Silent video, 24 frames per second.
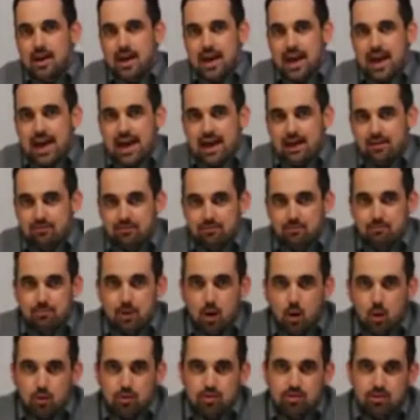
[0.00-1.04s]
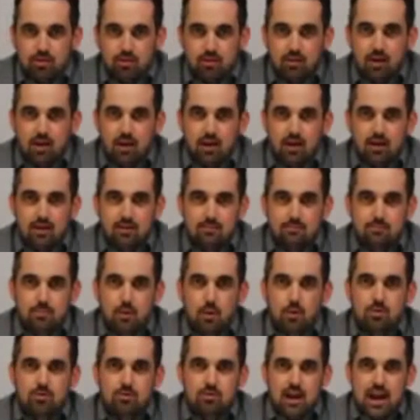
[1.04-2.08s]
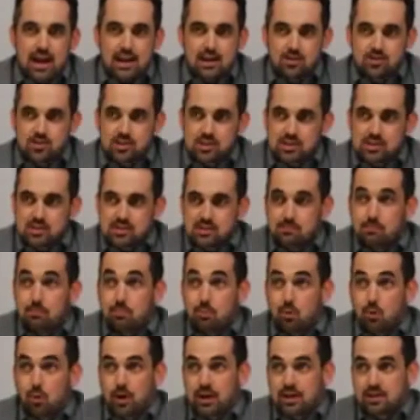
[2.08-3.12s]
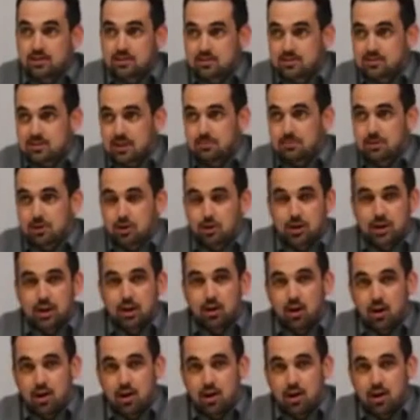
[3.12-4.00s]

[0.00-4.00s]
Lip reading: have both strategies employed to some degree or